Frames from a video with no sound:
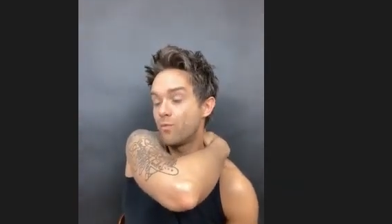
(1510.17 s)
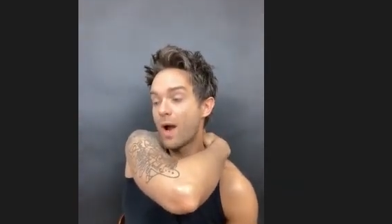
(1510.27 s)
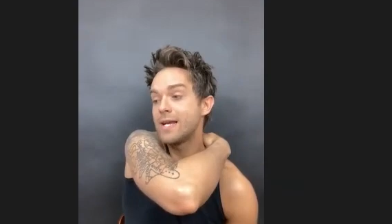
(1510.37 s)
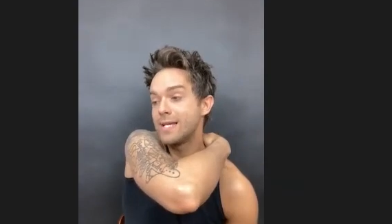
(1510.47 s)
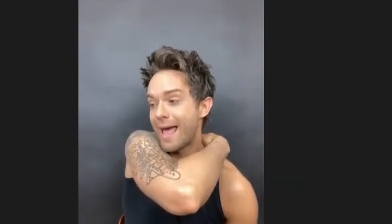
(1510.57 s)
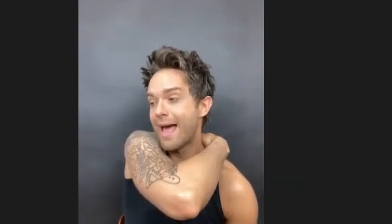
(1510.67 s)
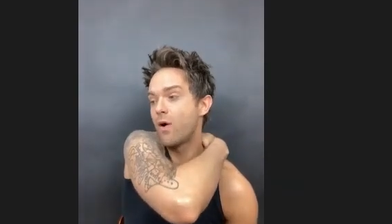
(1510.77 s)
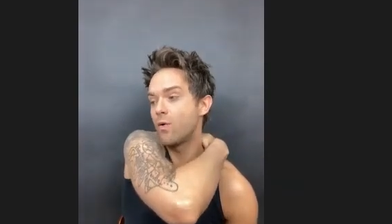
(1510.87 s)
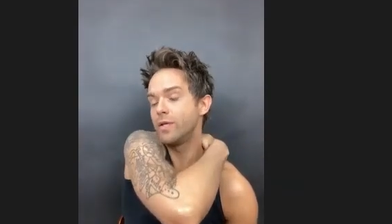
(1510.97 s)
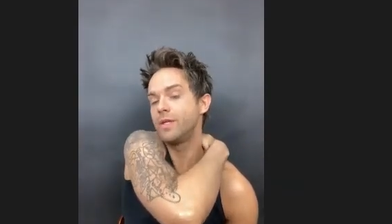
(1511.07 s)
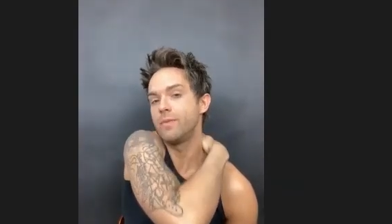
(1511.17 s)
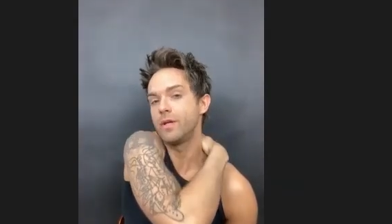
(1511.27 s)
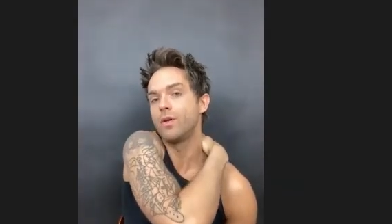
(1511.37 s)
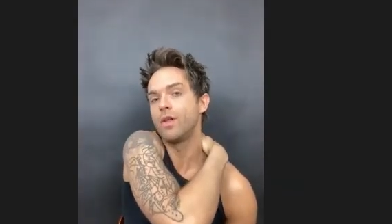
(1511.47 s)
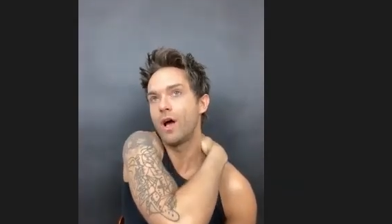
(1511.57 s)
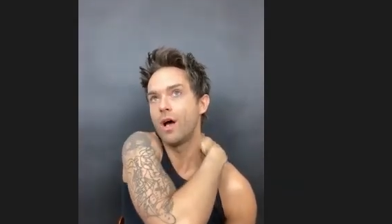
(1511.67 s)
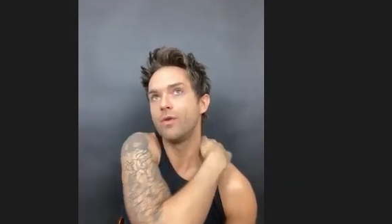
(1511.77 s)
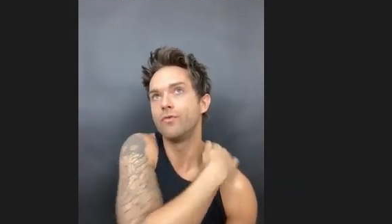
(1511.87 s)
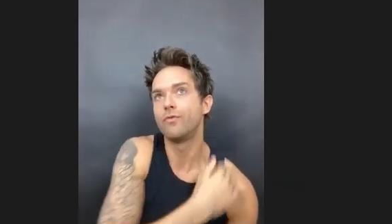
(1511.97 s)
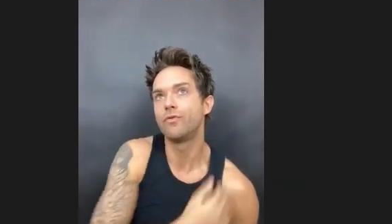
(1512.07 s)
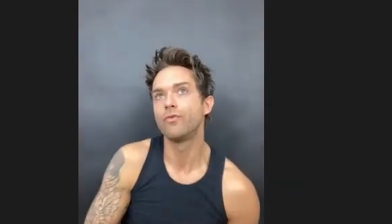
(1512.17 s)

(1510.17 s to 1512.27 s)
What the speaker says: right now in the middle of